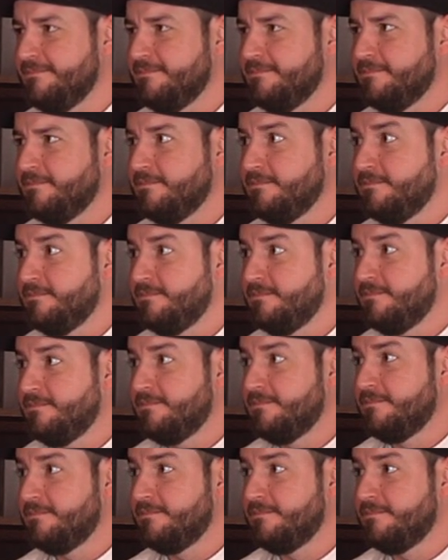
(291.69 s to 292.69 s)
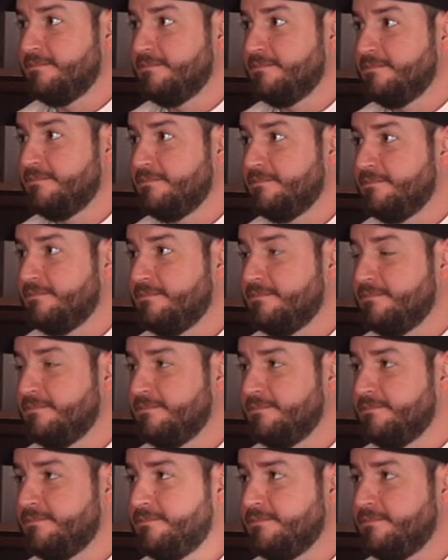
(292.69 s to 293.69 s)

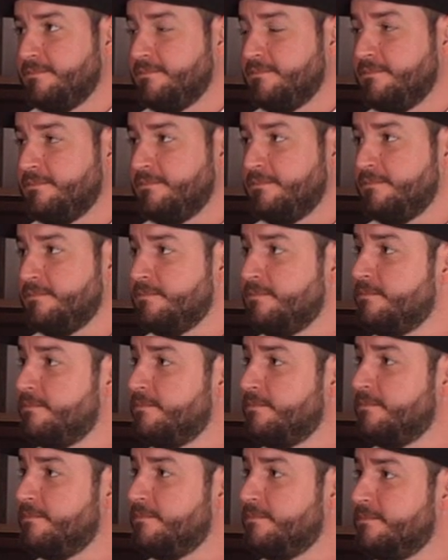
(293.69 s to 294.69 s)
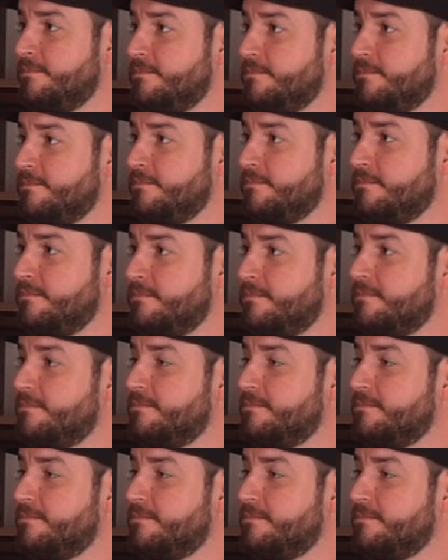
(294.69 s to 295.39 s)
The person shown says nothing.